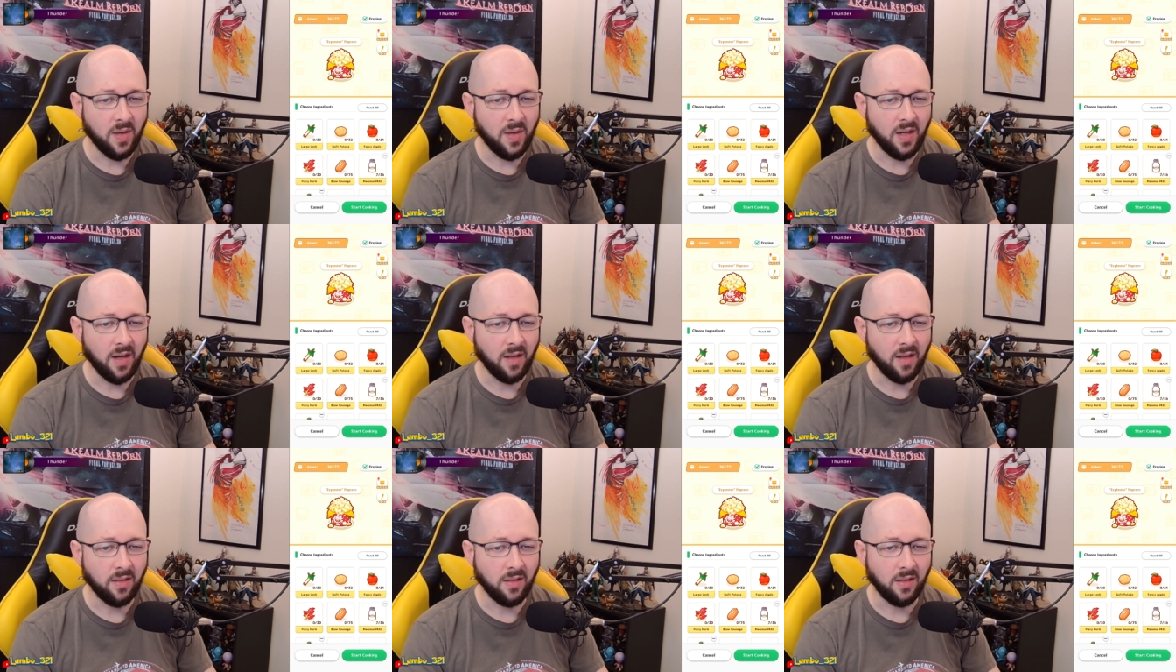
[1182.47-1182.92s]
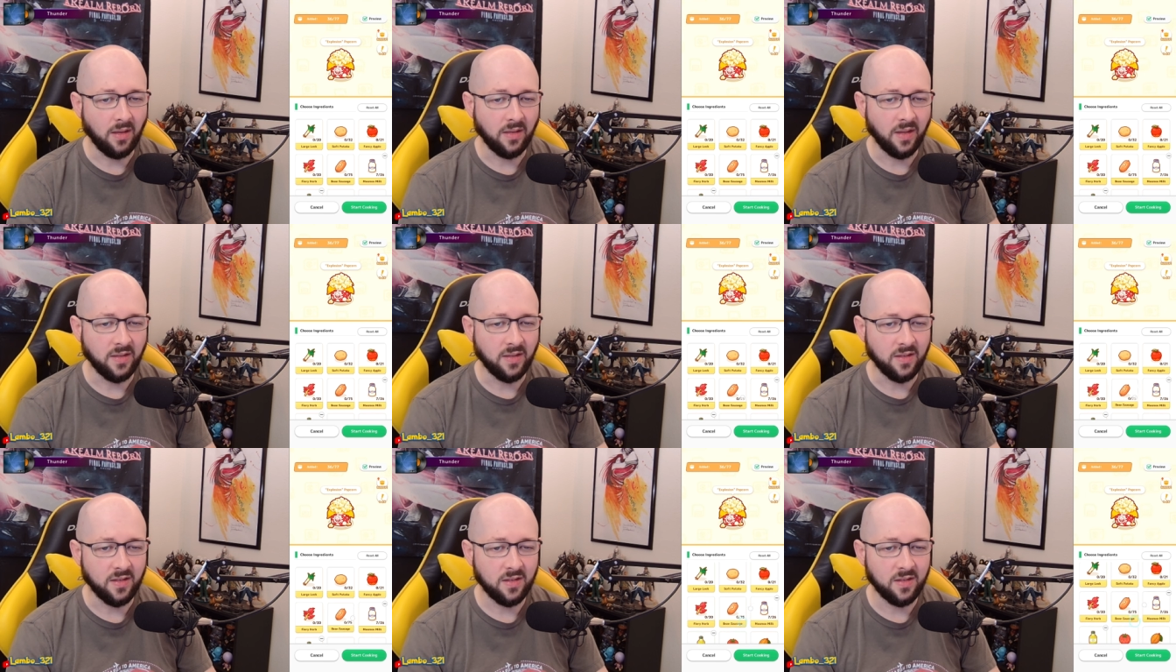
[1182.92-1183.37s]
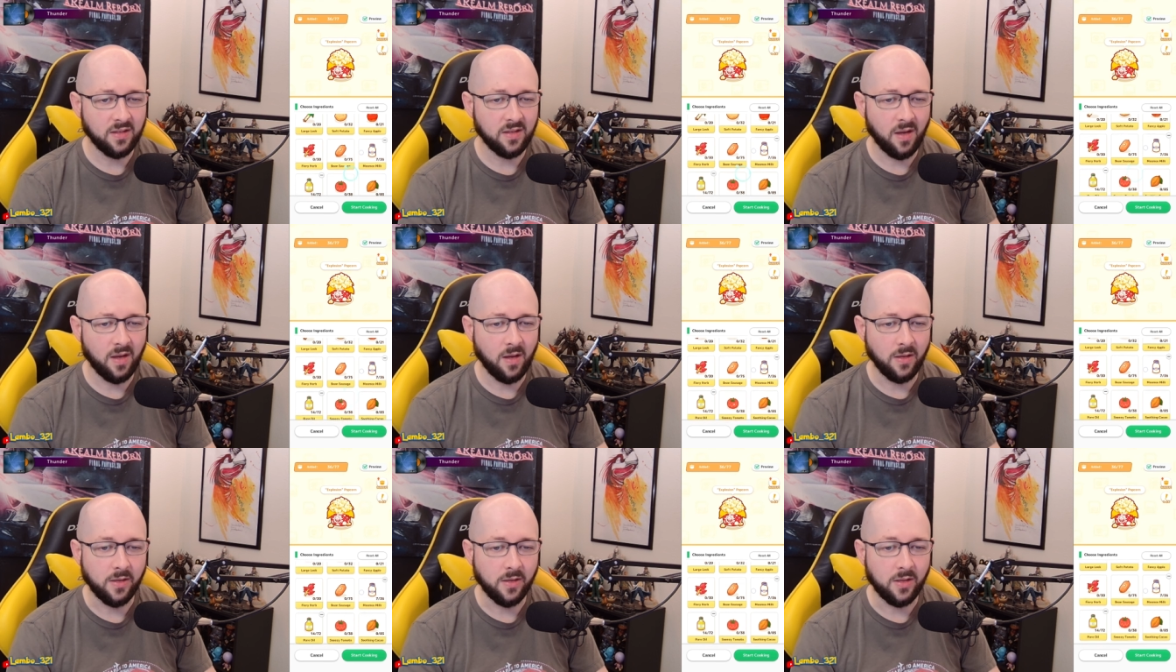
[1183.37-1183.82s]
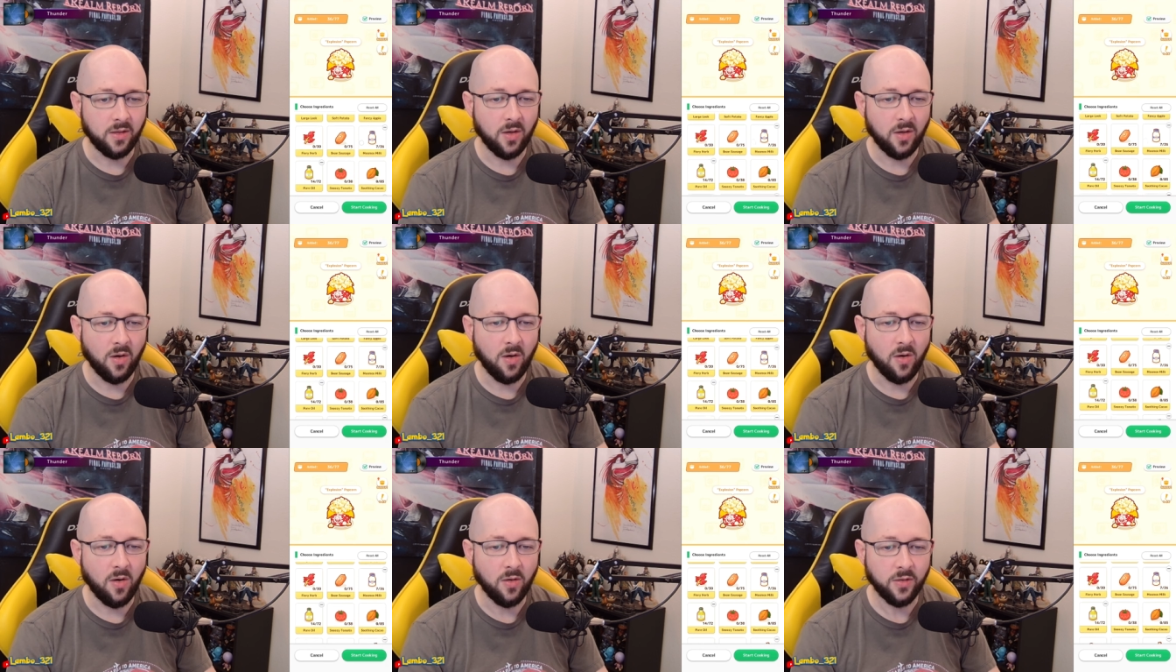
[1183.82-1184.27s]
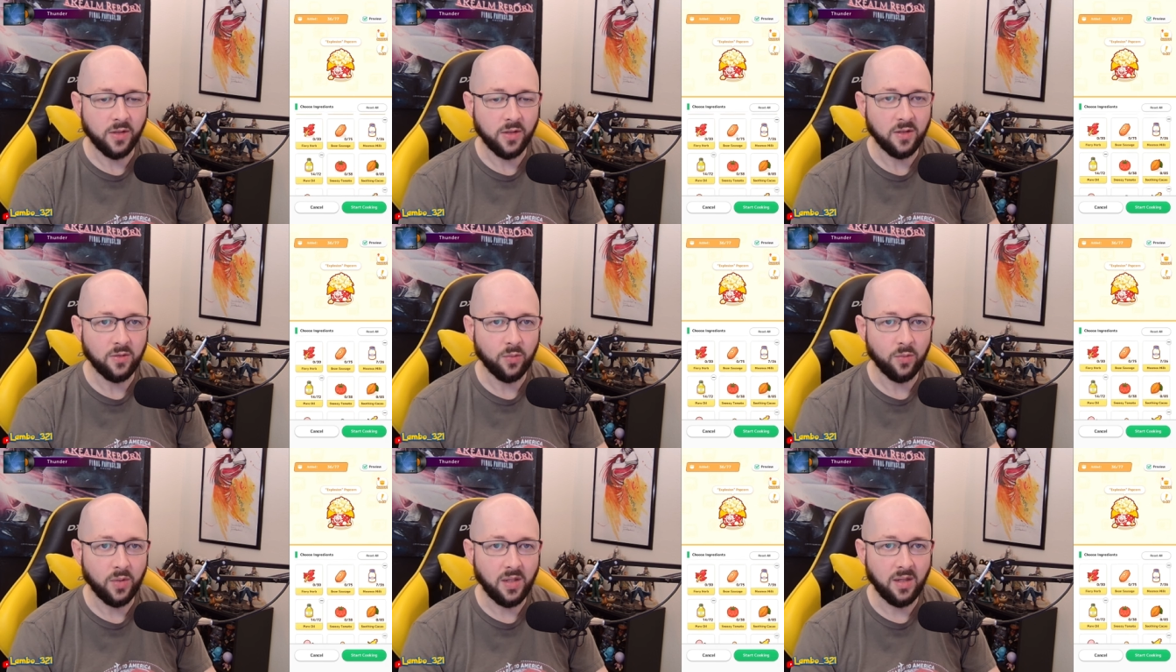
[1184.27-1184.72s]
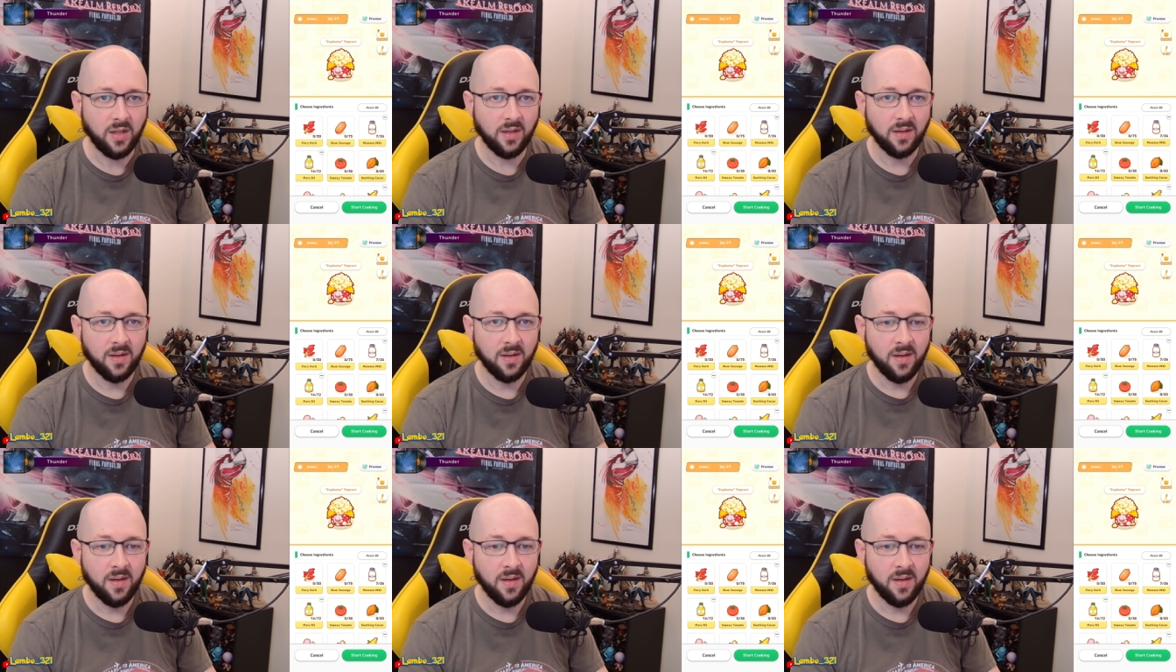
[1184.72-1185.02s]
and I think that's a solid call this week.